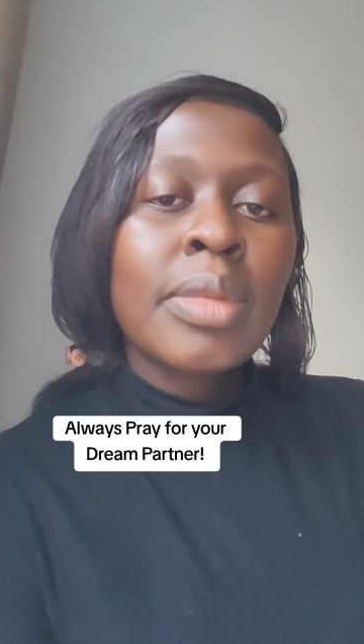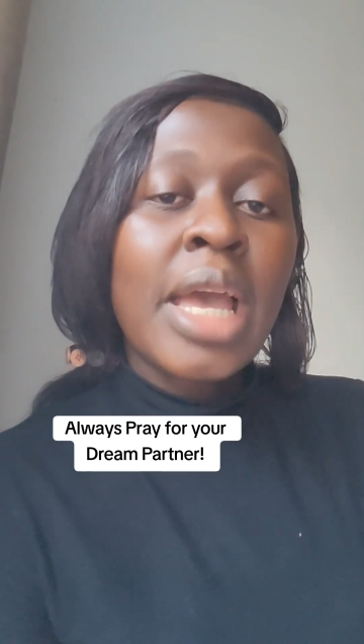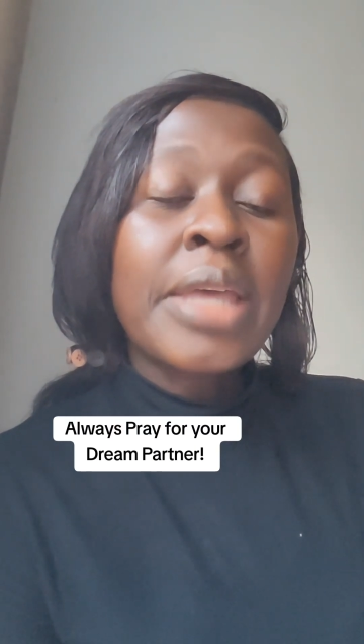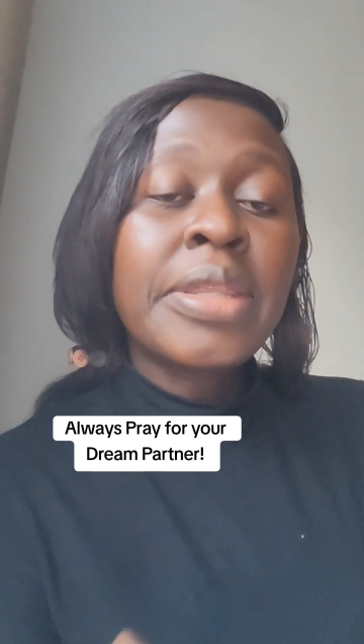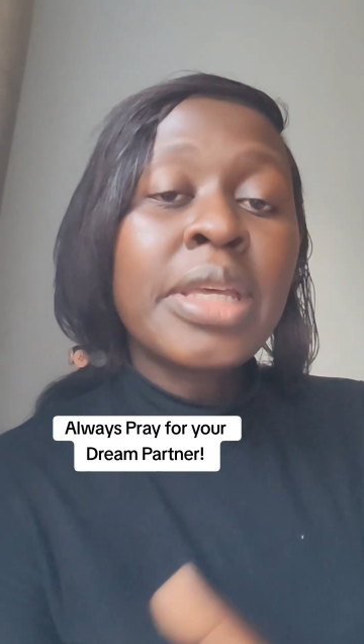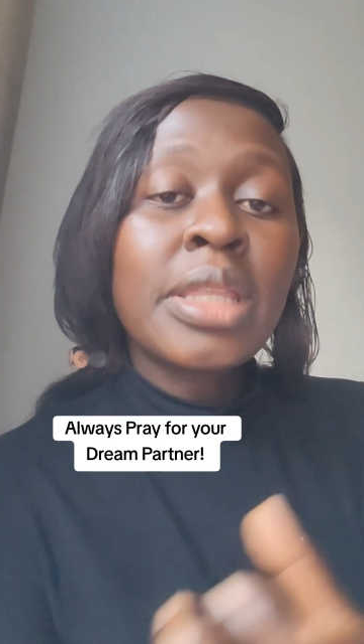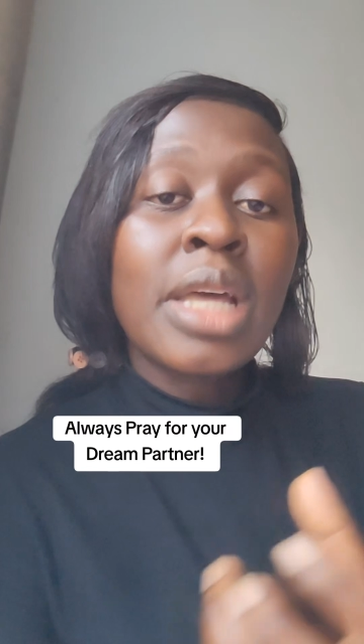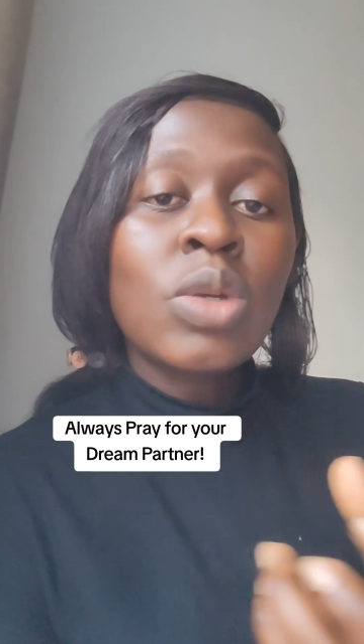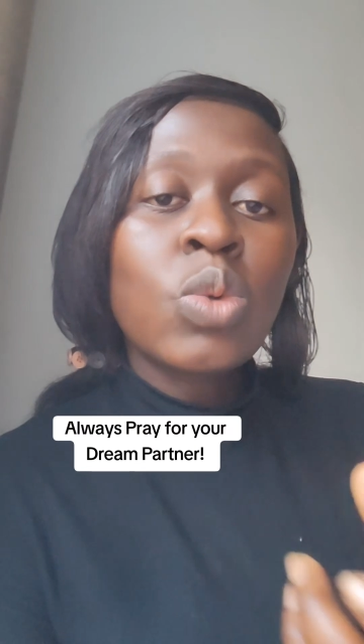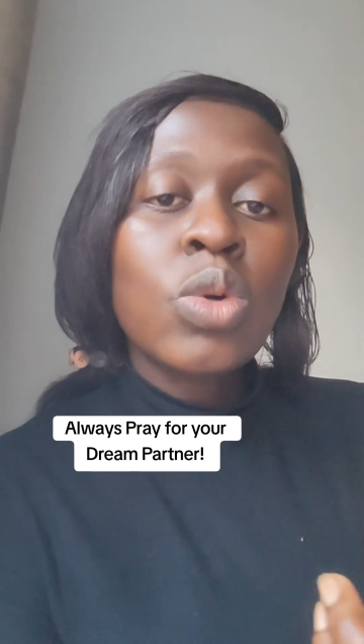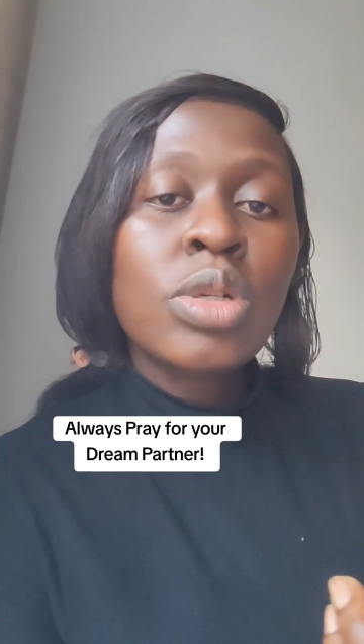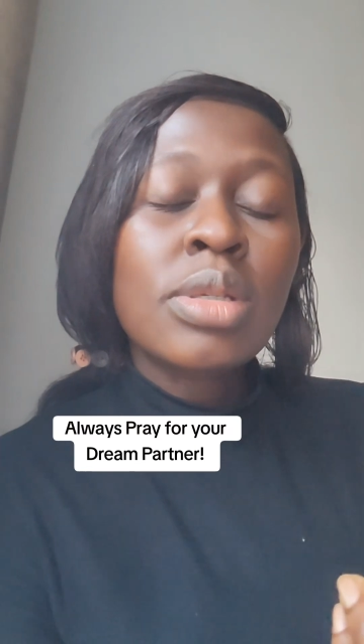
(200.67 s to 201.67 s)
I think
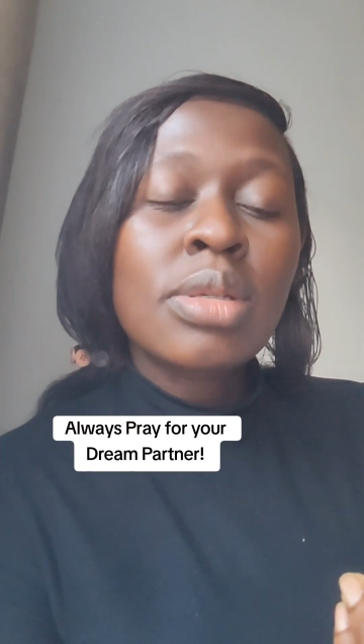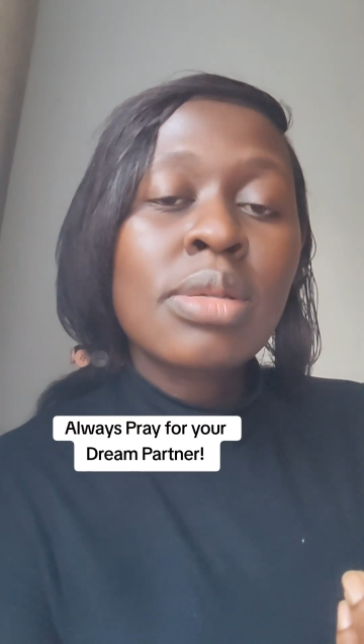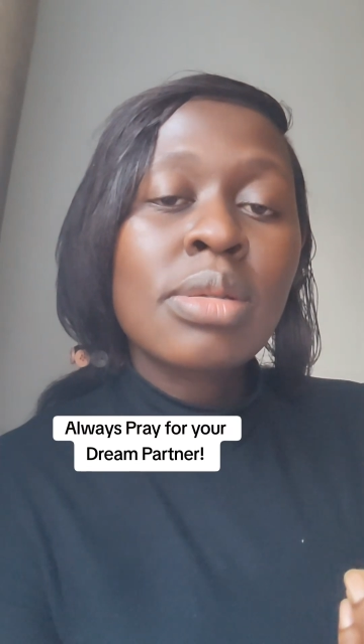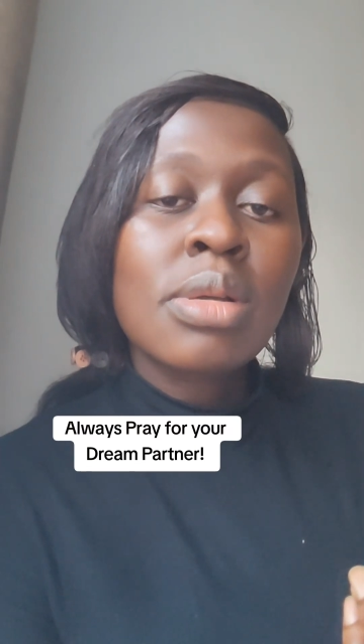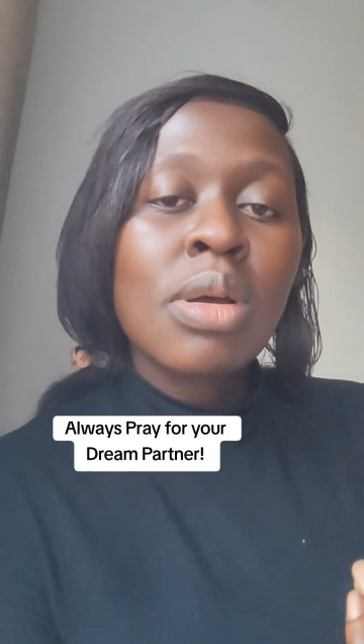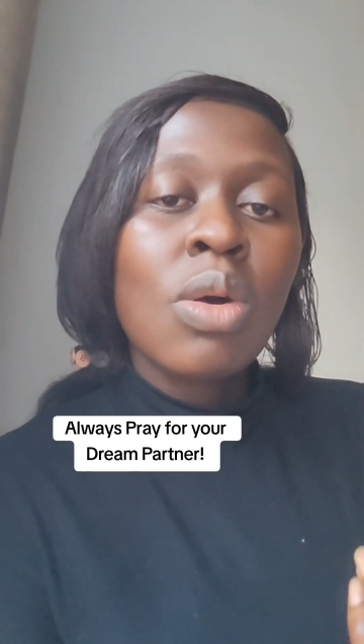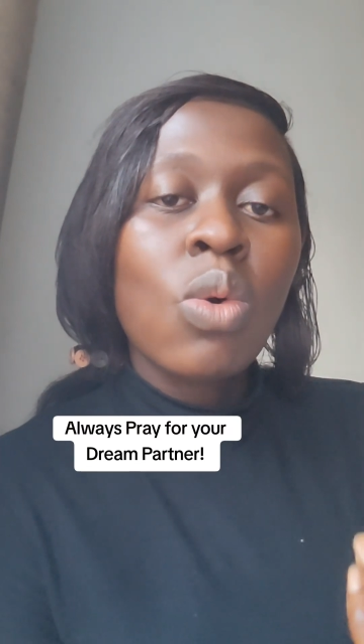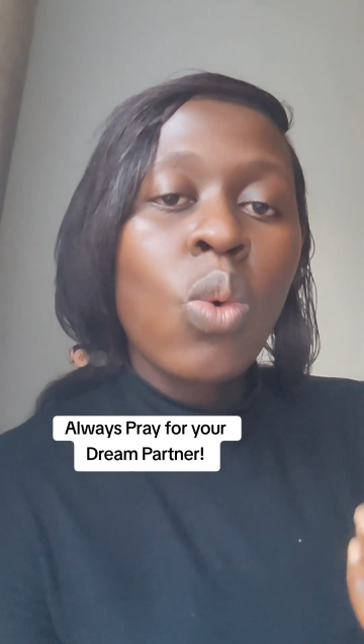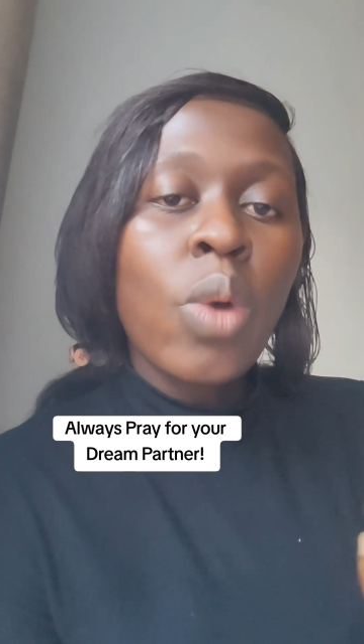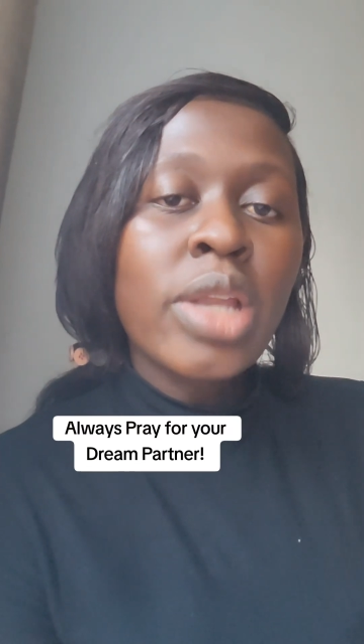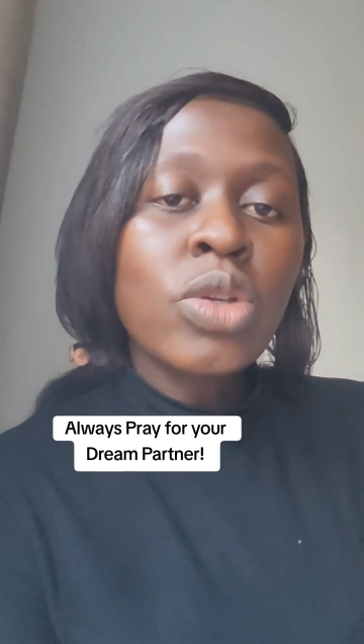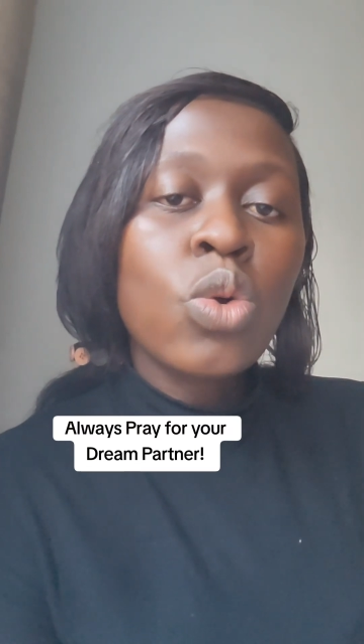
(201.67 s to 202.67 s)
that was
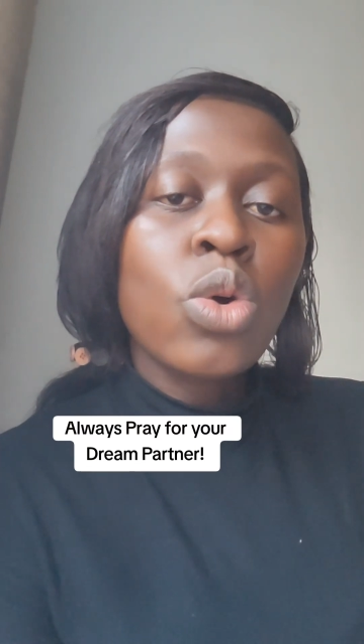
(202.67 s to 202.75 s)
when